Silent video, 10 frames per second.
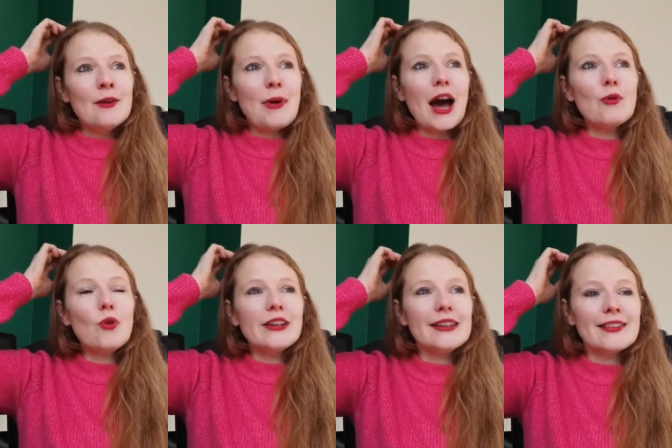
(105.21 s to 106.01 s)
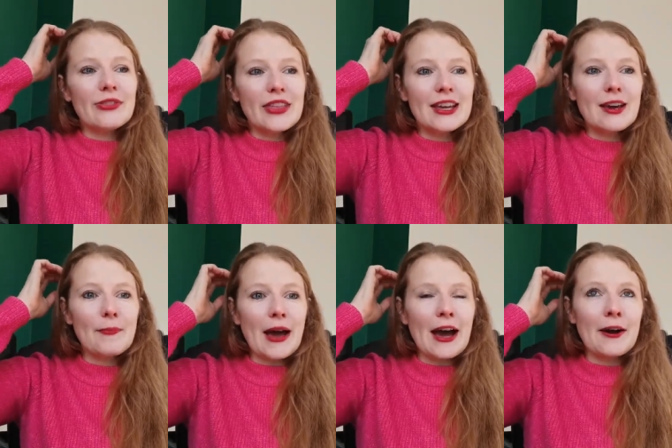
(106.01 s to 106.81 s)
But I want you to think
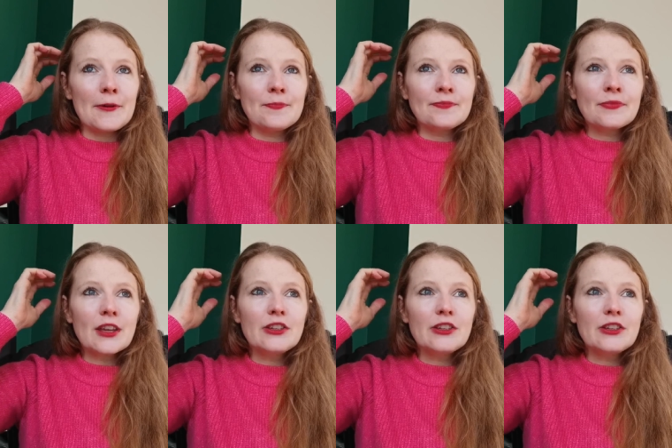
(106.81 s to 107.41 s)
about